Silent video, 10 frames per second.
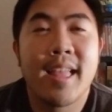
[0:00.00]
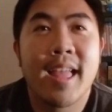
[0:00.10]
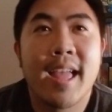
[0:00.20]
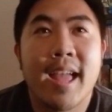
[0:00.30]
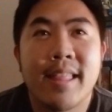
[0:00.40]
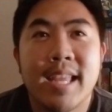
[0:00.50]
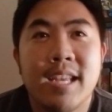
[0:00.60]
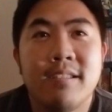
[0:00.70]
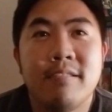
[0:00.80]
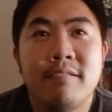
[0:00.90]
and they
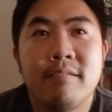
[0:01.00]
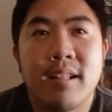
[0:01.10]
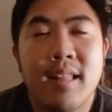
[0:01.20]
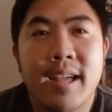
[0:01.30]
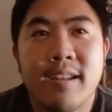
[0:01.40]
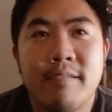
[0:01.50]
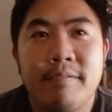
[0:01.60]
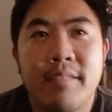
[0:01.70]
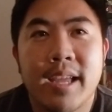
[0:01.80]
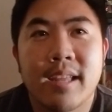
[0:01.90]
do a lot
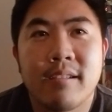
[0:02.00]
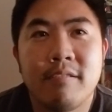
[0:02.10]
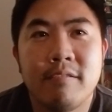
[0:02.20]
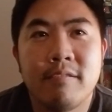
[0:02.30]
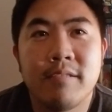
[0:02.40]
of like cool.